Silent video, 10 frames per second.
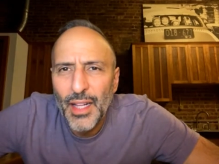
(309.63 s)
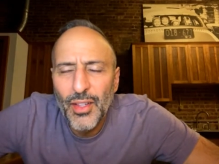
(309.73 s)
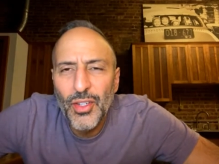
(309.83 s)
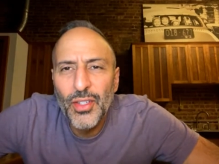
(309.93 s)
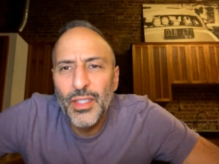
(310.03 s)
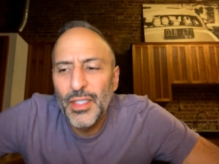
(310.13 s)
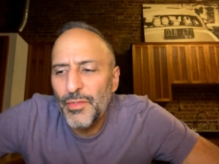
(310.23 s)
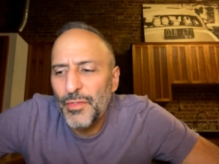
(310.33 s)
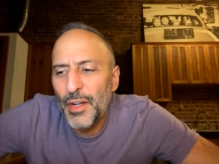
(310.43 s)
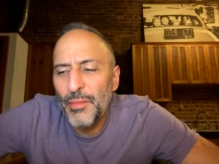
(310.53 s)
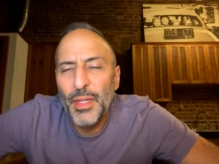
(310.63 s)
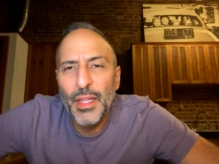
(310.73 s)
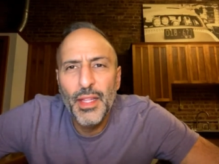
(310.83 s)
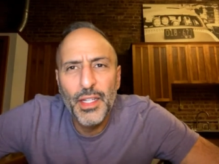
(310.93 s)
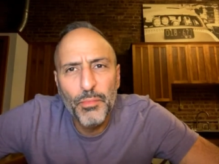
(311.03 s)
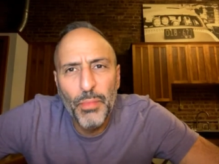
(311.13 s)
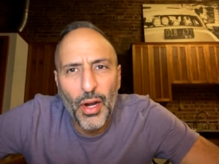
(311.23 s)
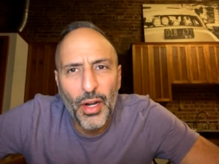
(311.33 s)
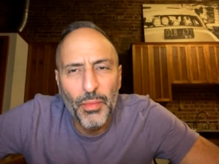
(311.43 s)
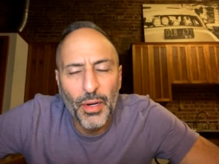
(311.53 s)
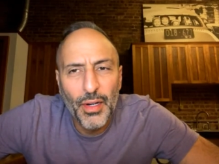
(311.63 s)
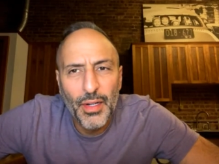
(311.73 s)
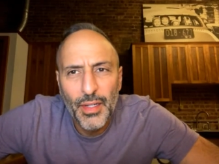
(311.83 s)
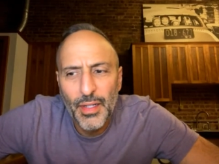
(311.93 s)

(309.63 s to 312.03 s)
learned from this barber.